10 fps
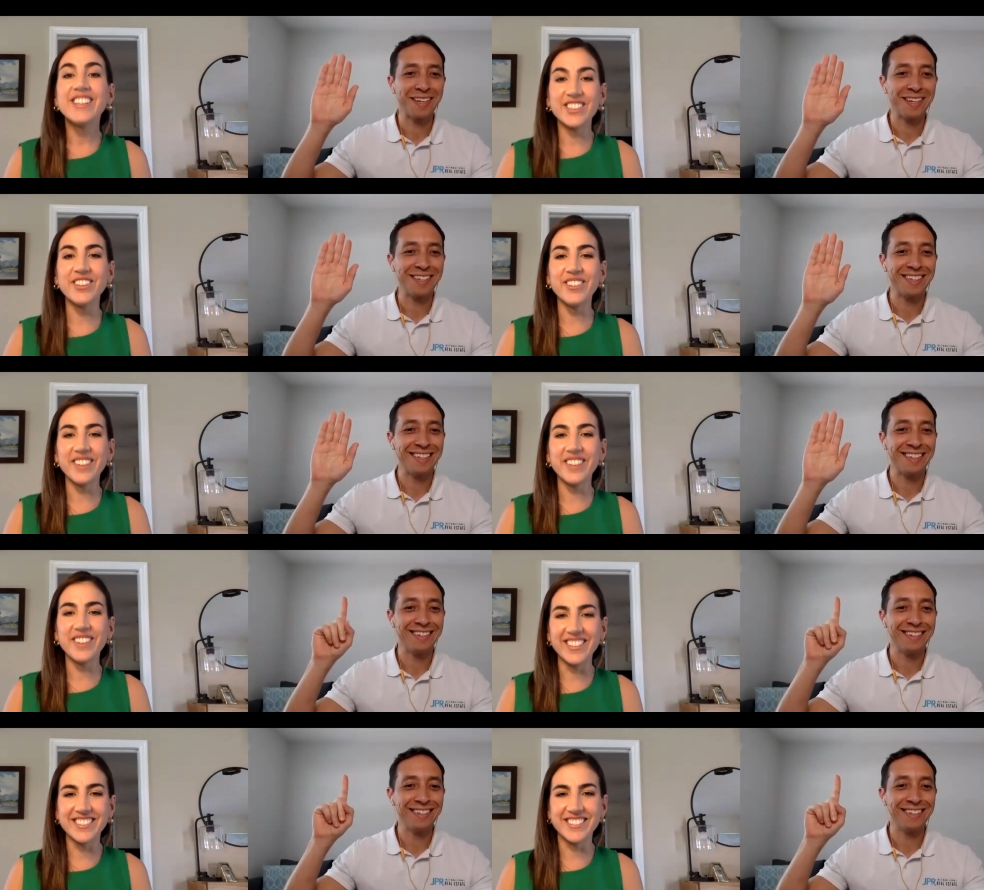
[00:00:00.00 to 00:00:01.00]
Speaker 1: you're doing it,
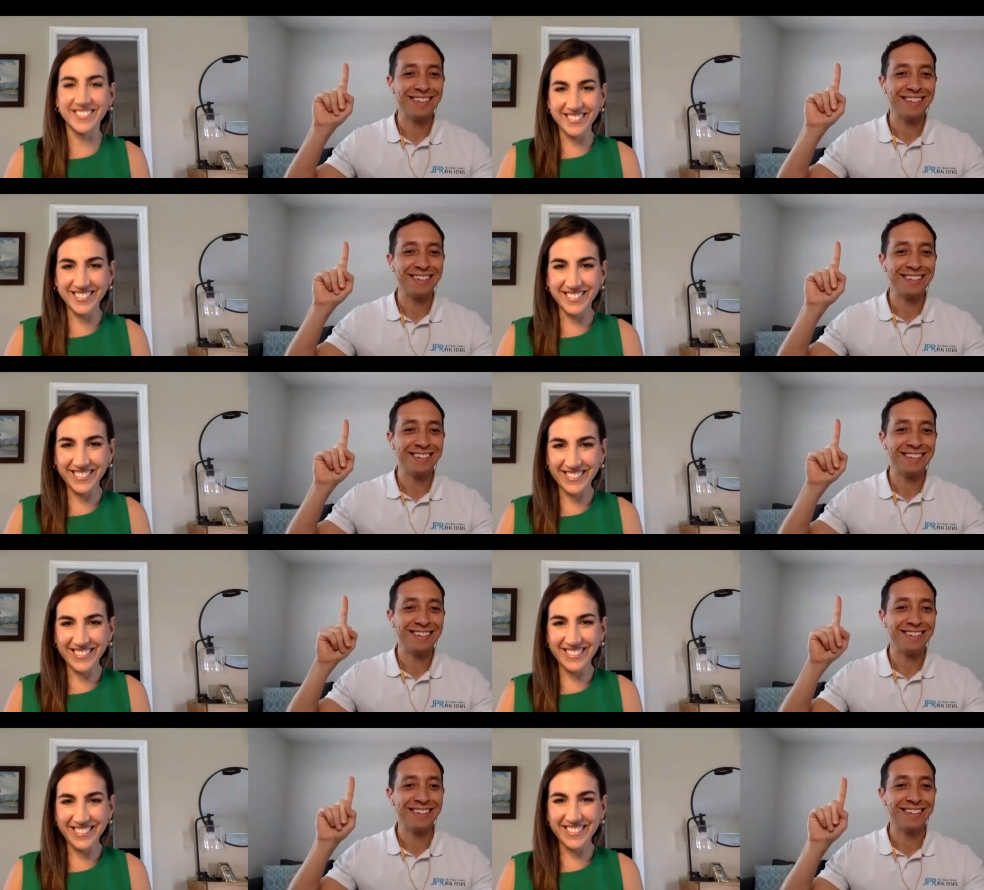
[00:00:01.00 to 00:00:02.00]
aren't you?
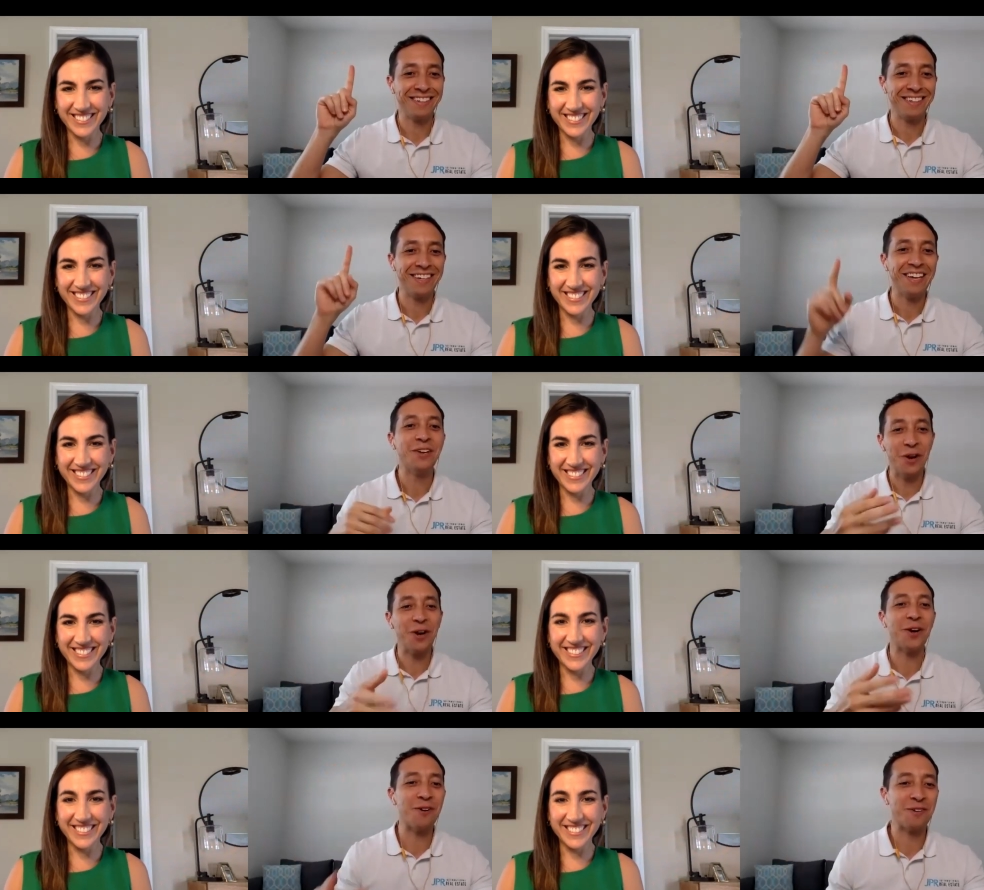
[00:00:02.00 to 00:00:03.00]
Speaker 2: No,
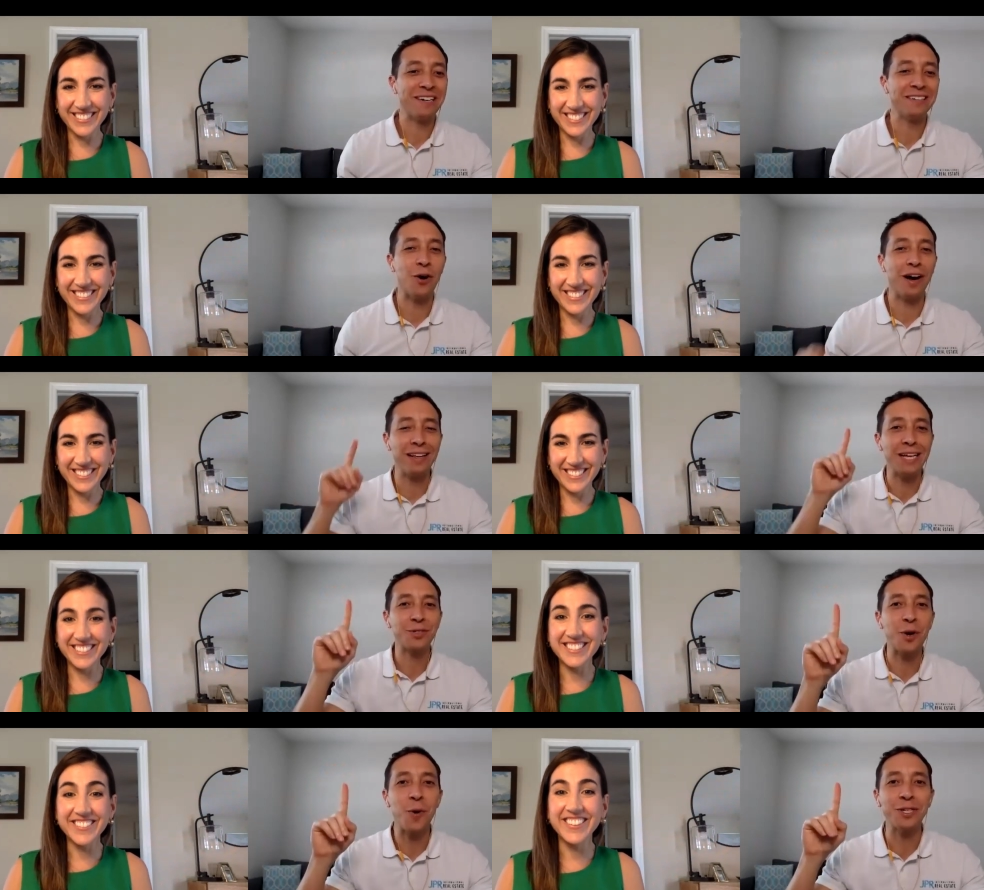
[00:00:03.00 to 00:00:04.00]
no, go, go. I'll ask
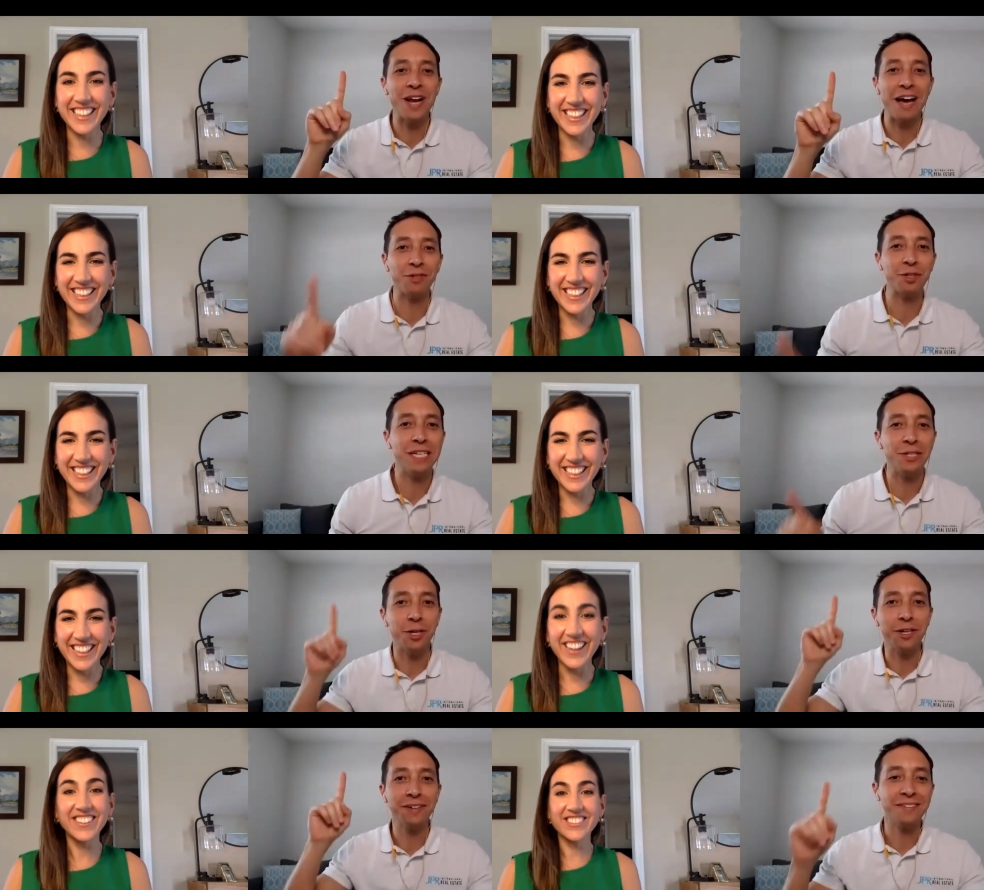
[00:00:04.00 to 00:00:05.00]
you a question after, teacher.
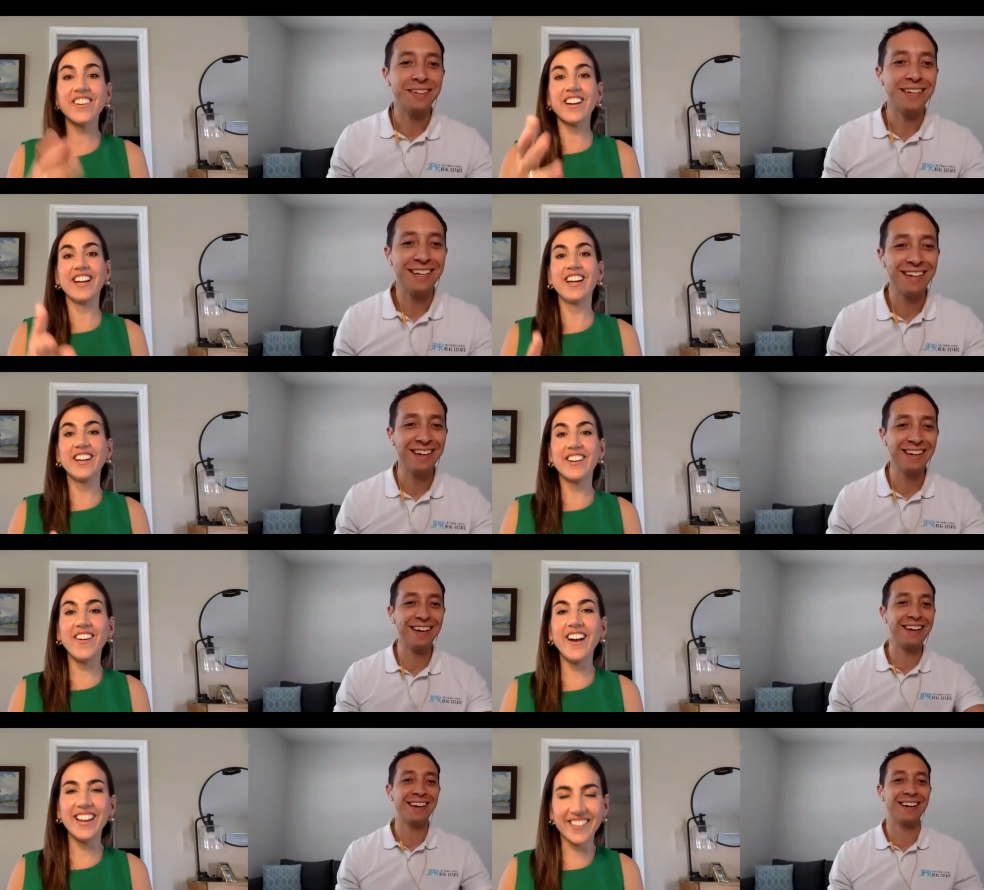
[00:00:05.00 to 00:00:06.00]
Oh,
Speaker 1: sure. Go
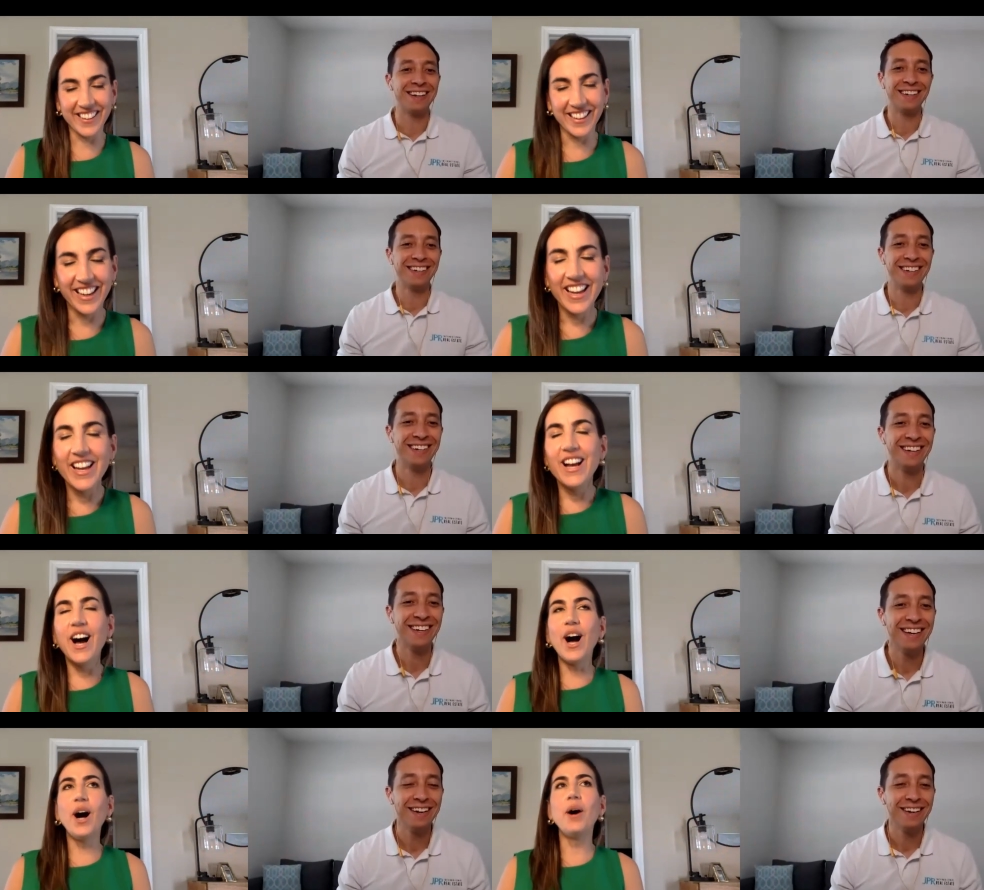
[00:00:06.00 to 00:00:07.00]
ahead.
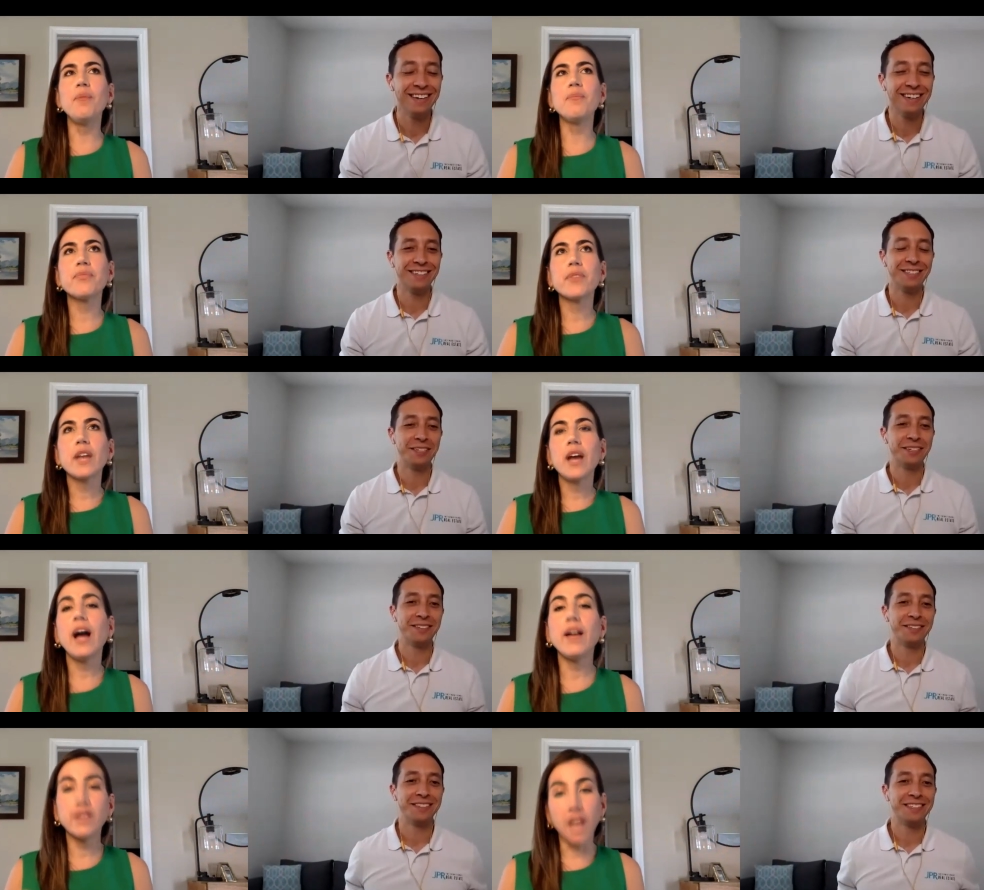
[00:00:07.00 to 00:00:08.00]
um, I
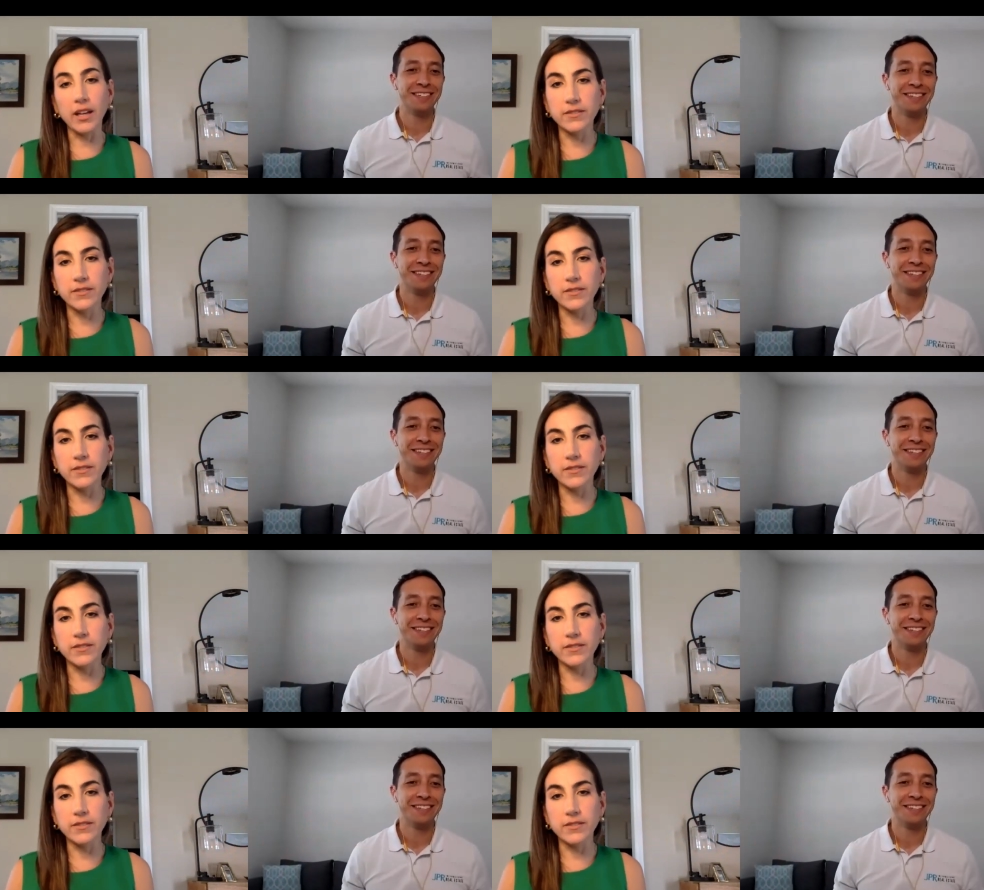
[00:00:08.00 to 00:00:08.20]
have a lot of